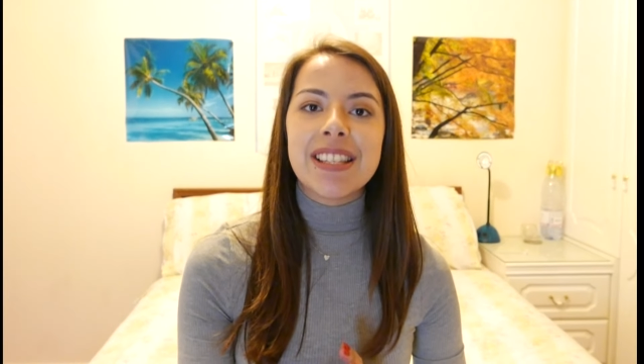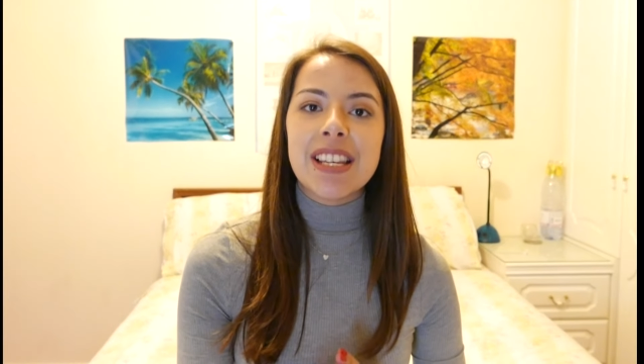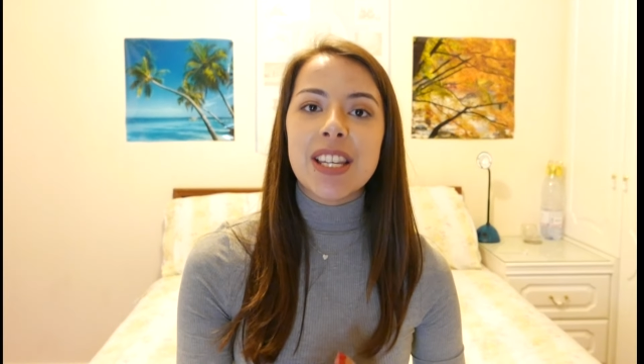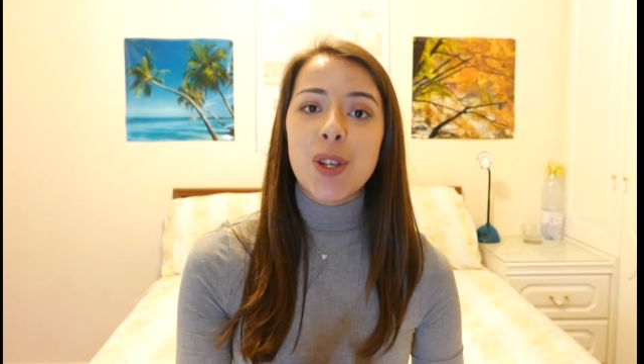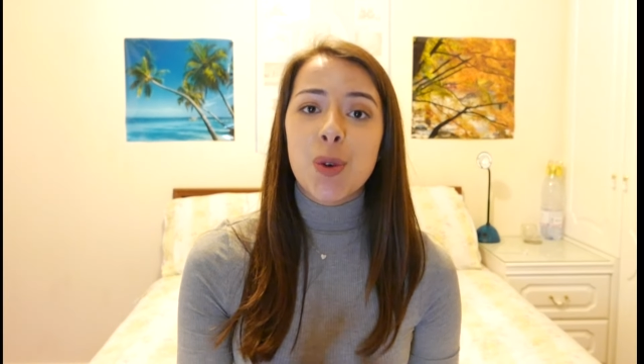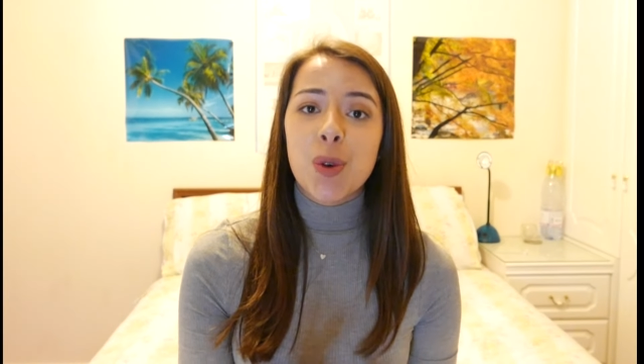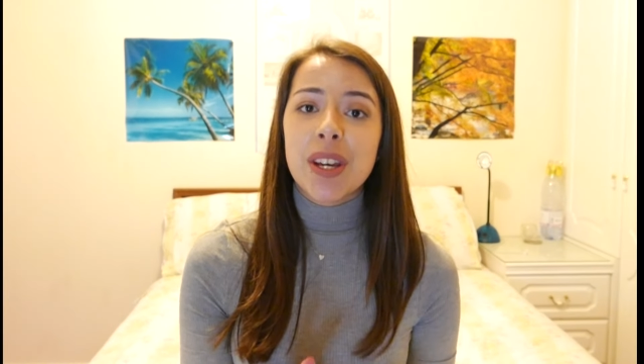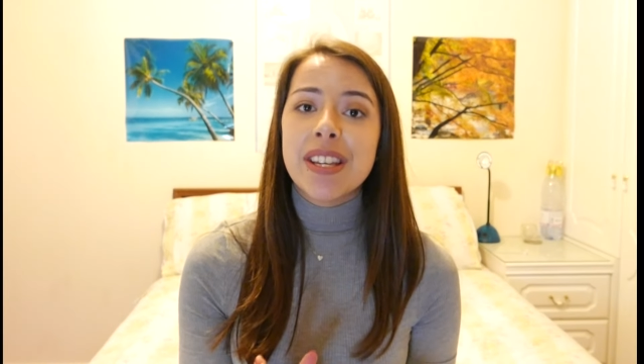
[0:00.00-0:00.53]
that
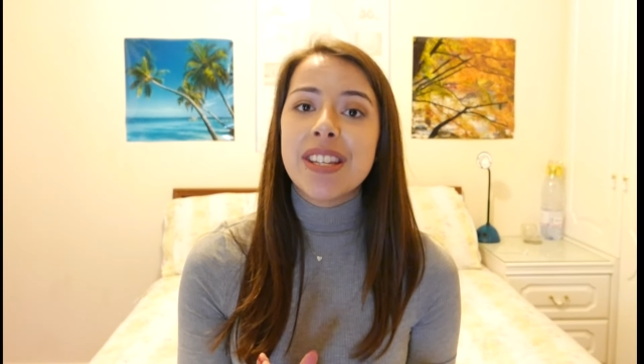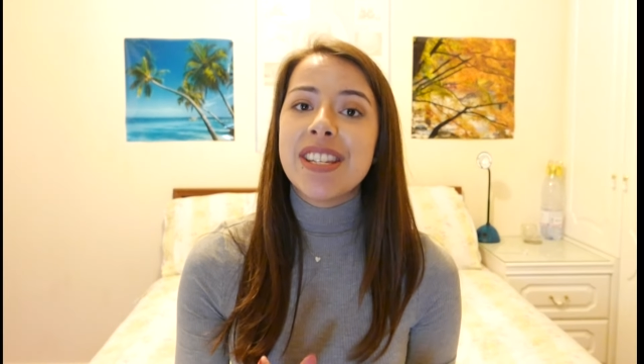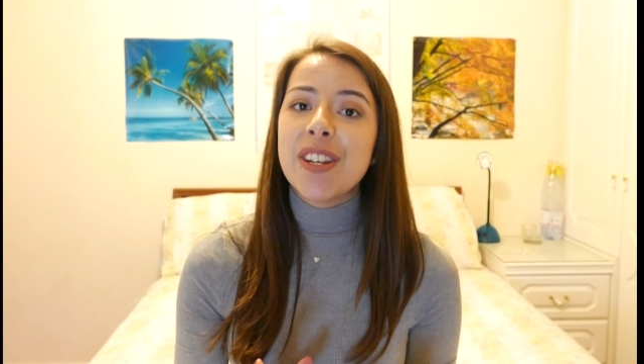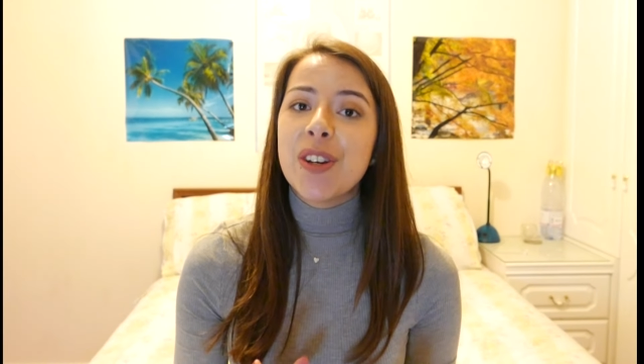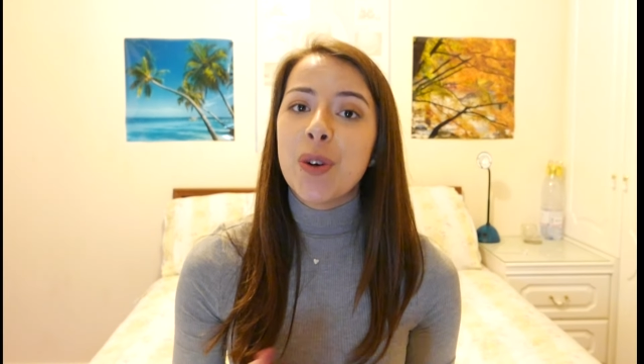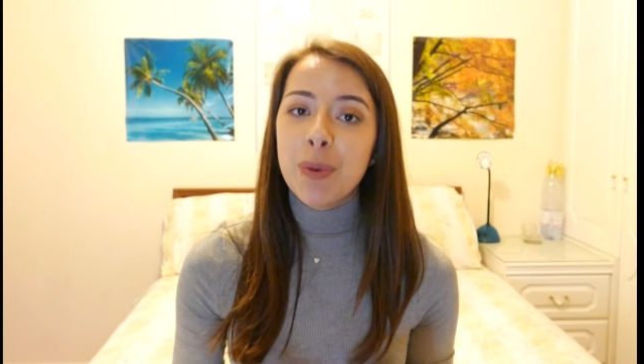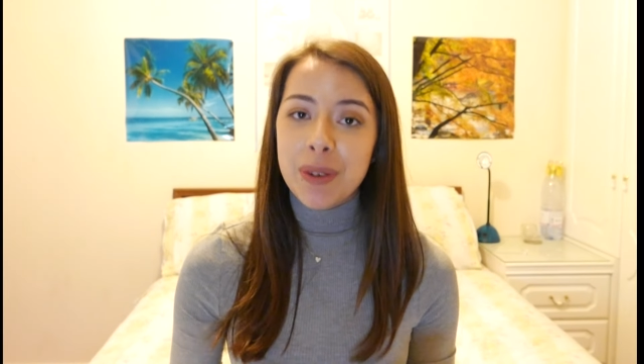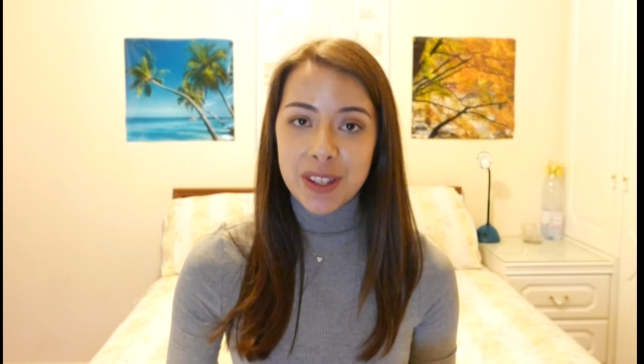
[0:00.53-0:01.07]
you can
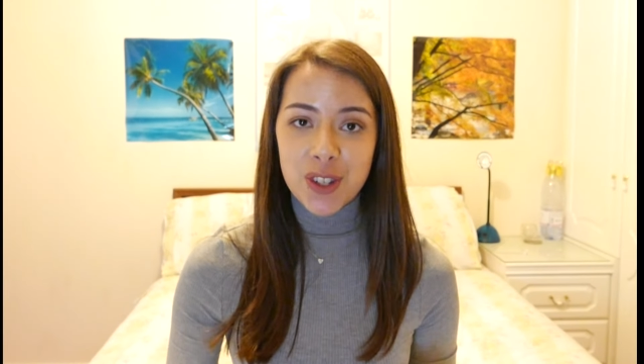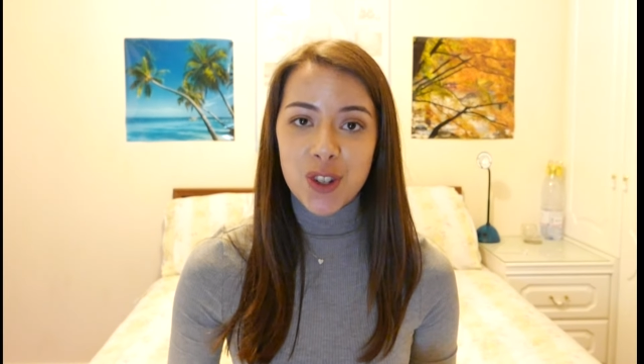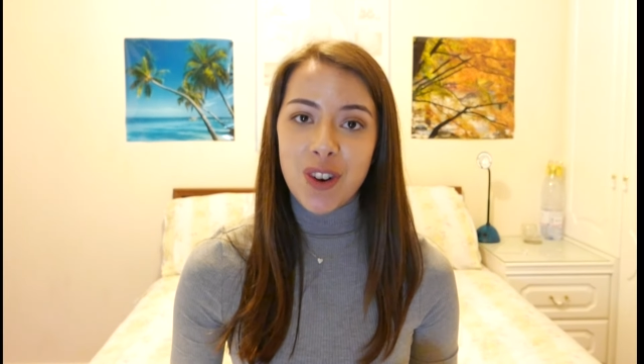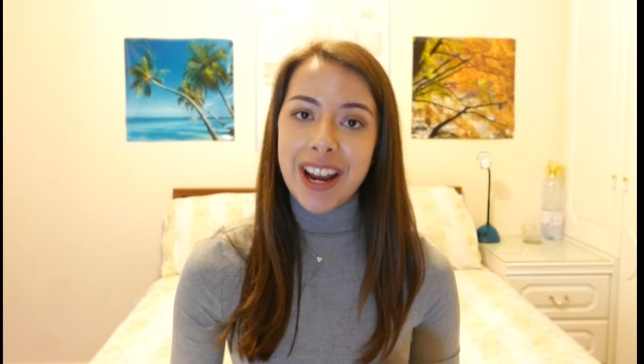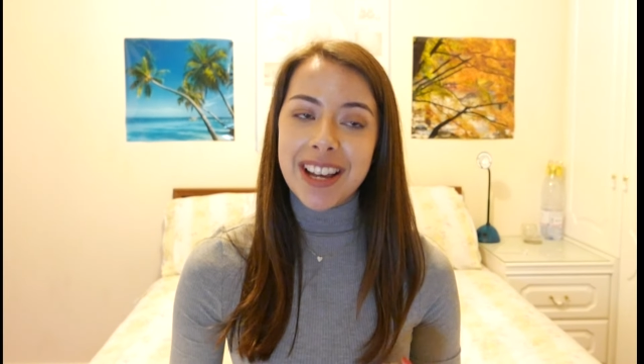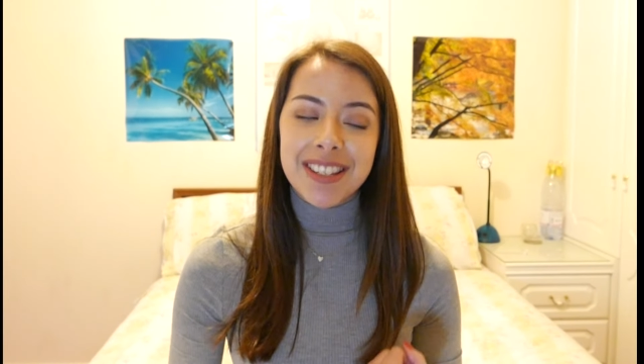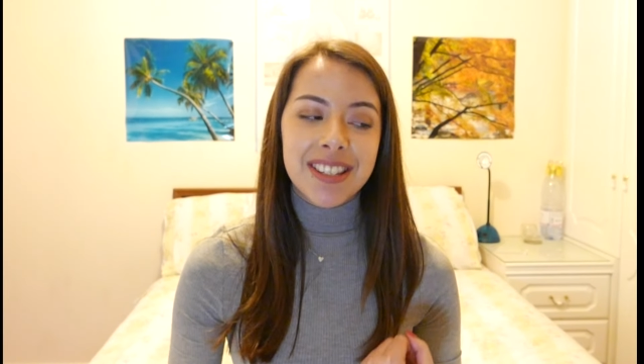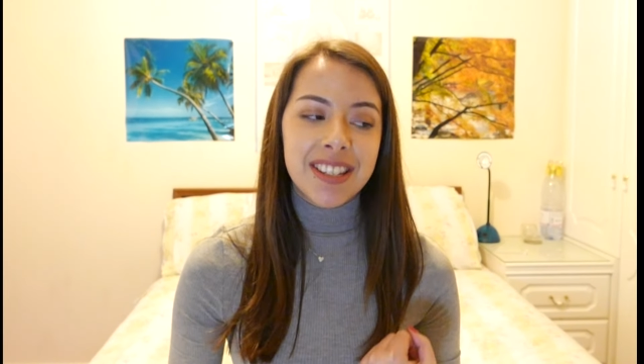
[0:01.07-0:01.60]
deal with
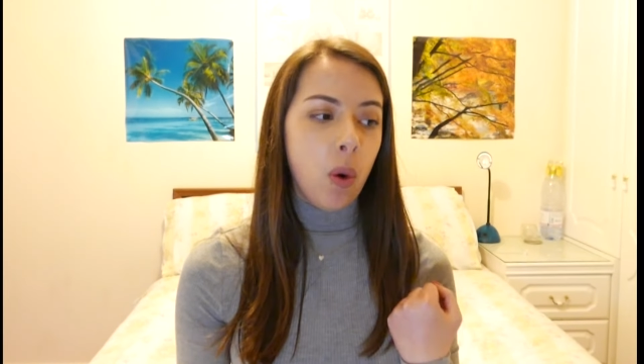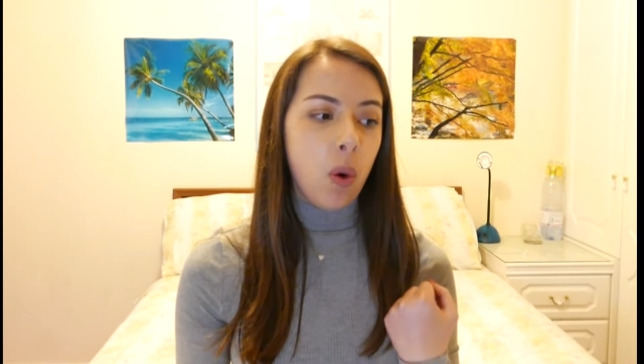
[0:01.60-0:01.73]
stress